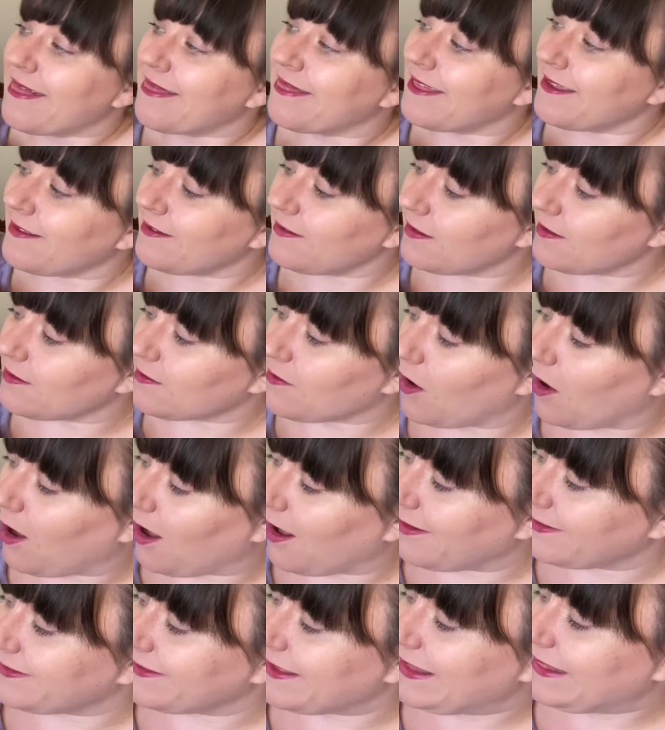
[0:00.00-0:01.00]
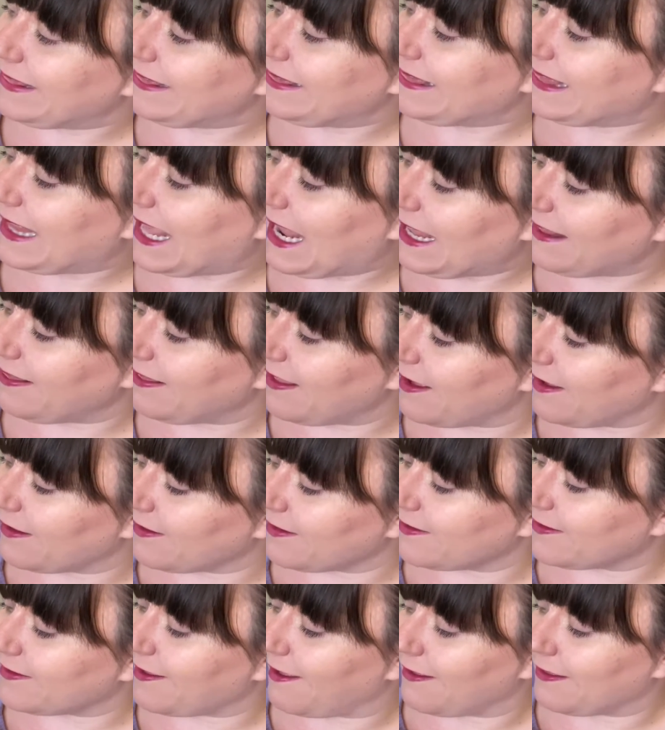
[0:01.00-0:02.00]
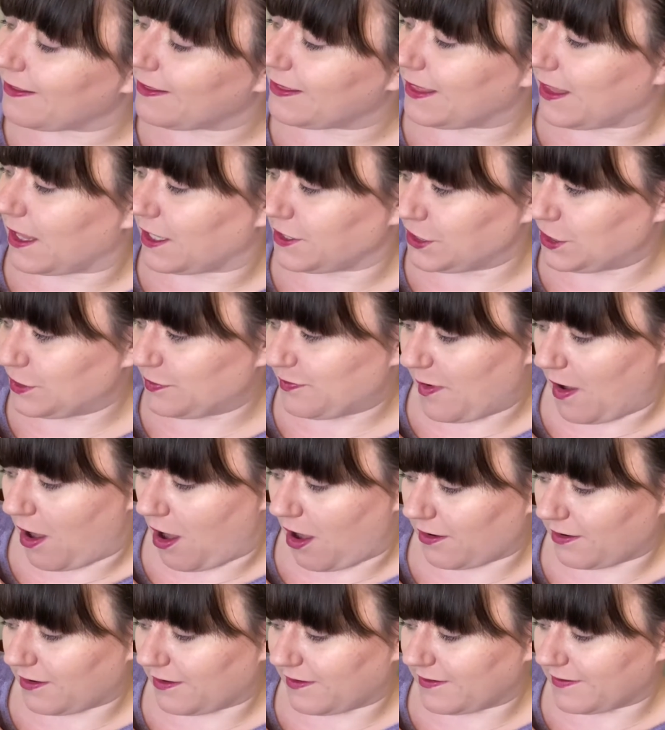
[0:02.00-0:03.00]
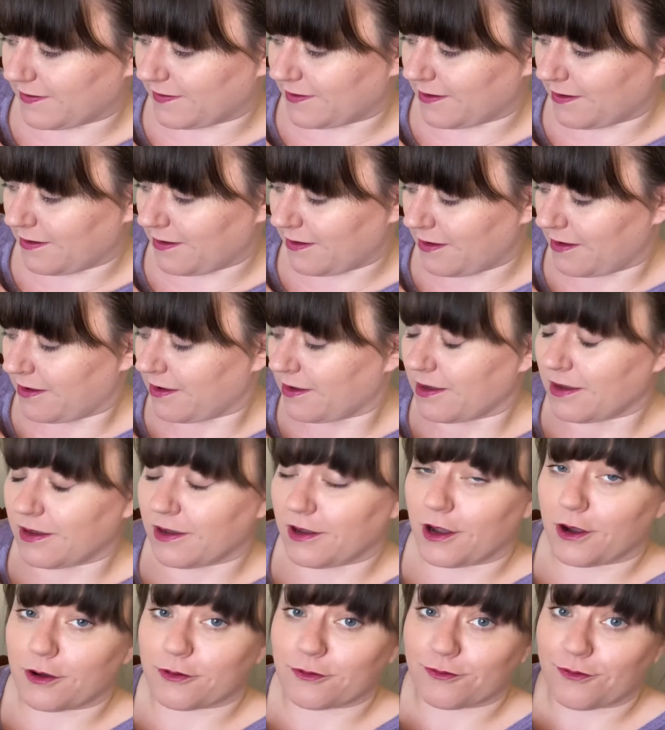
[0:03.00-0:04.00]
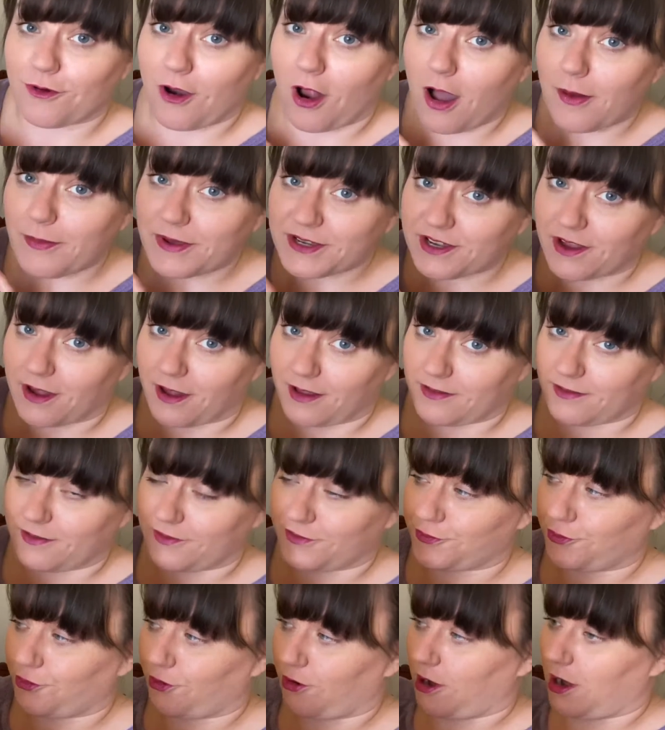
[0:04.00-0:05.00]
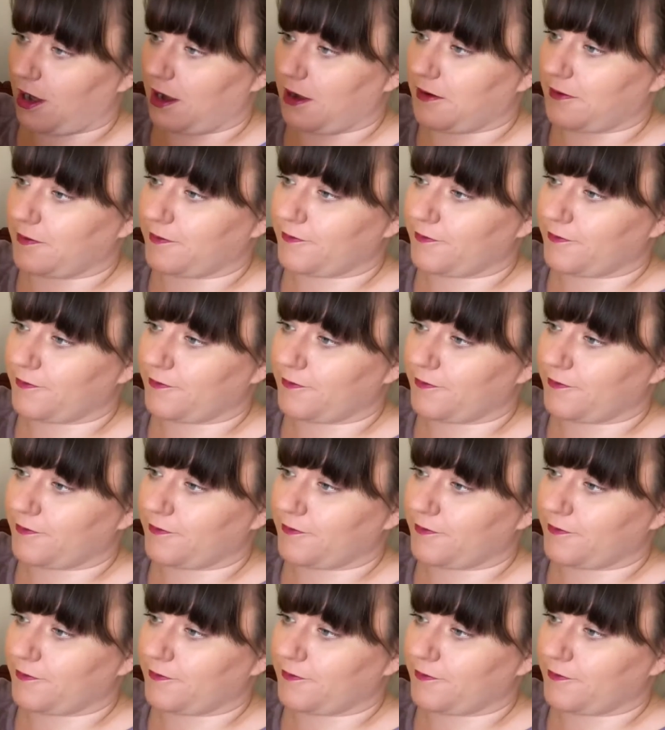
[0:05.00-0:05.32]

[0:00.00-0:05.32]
This is called Lailah's Lunchbox, a Ramadan story.